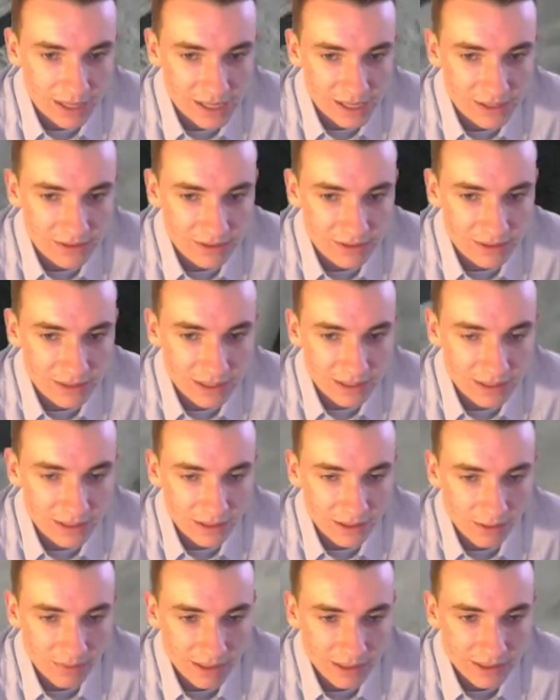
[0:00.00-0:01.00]
As you can see, it's a
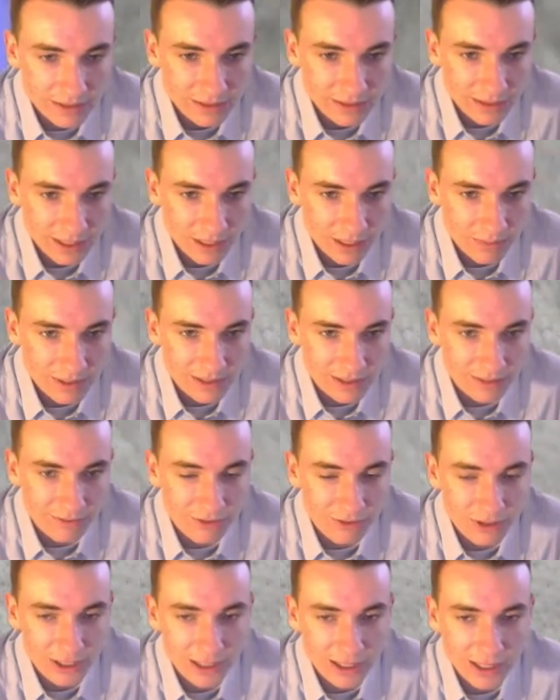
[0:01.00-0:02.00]
little bit
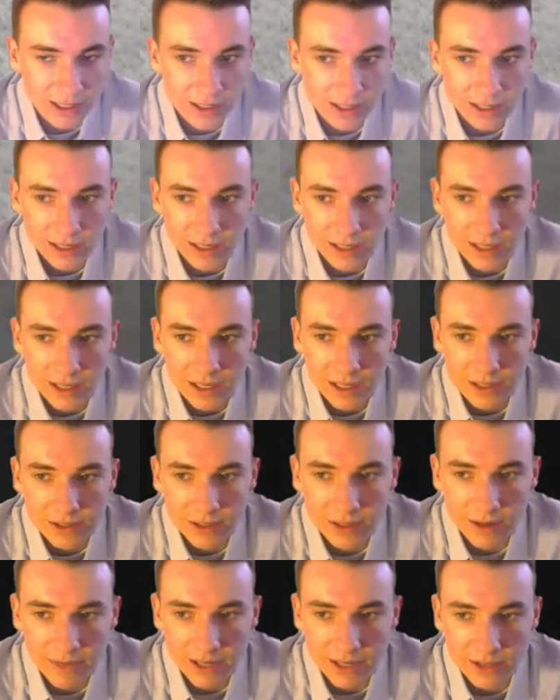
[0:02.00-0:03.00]
tricky.
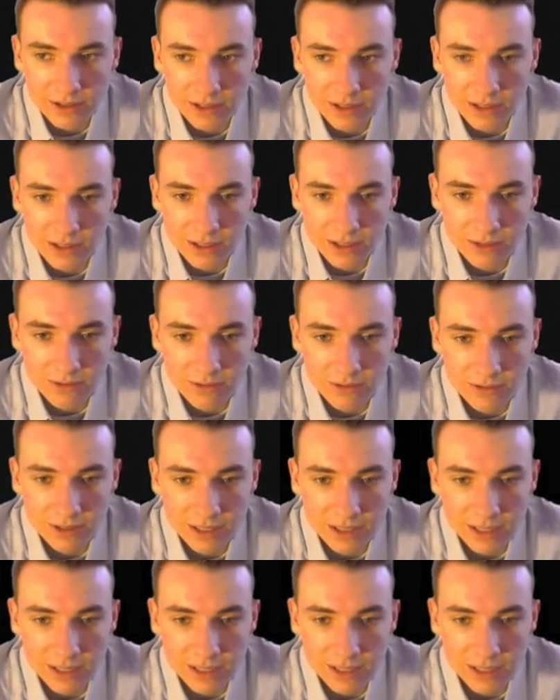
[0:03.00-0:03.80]
So I'm actually gonna use